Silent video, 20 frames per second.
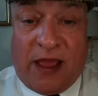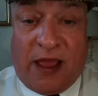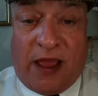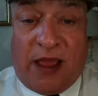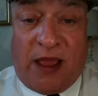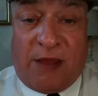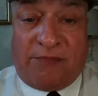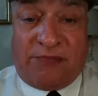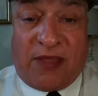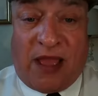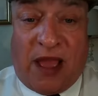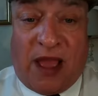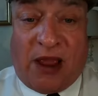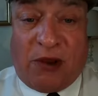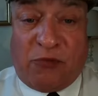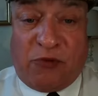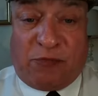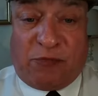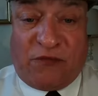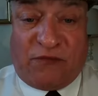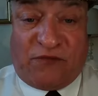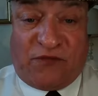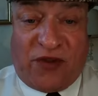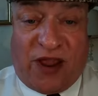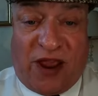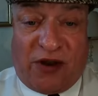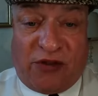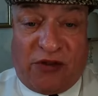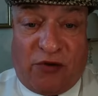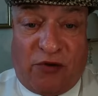I would
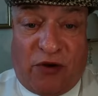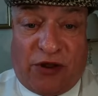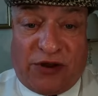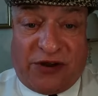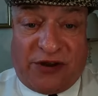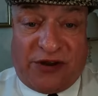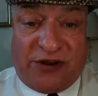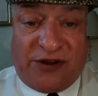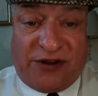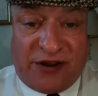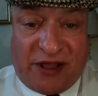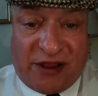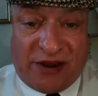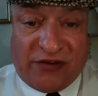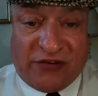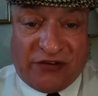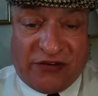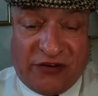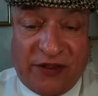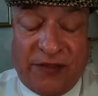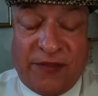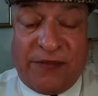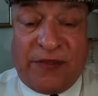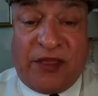prefer you on at night,